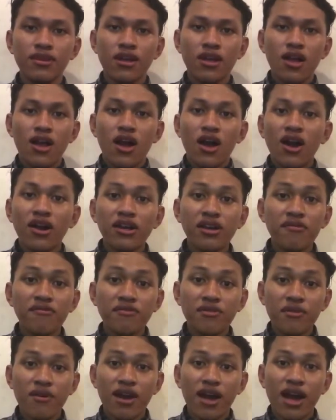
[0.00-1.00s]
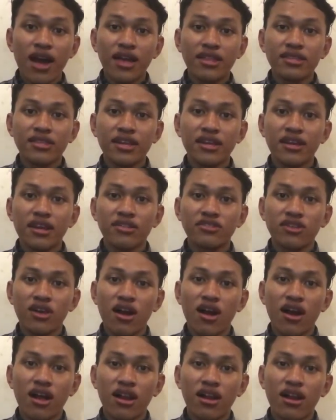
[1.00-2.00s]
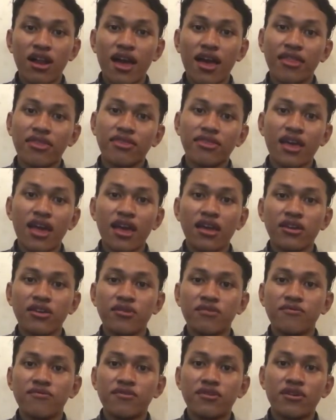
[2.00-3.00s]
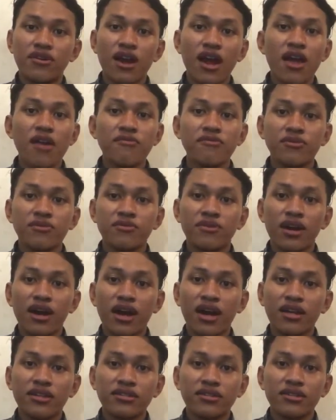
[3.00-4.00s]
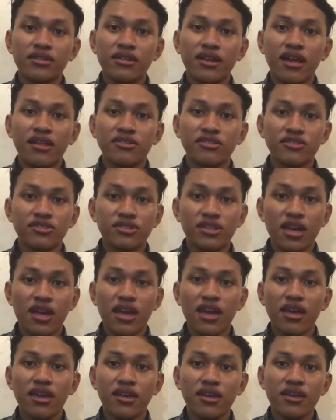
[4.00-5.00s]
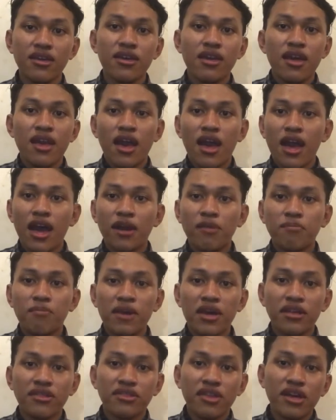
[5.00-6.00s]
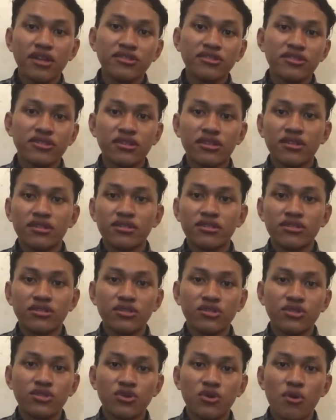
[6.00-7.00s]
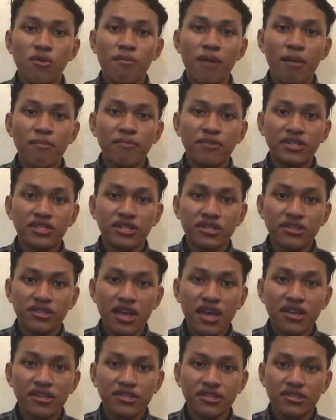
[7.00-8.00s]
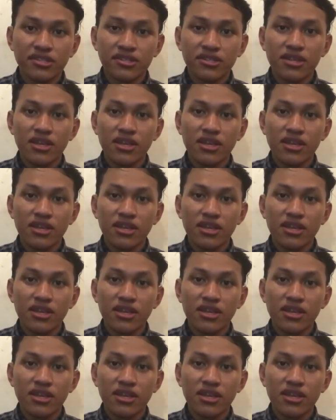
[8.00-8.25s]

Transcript: Okay everyone, I think that's all, and thank you for everyone that stay and pay attention to my presentation.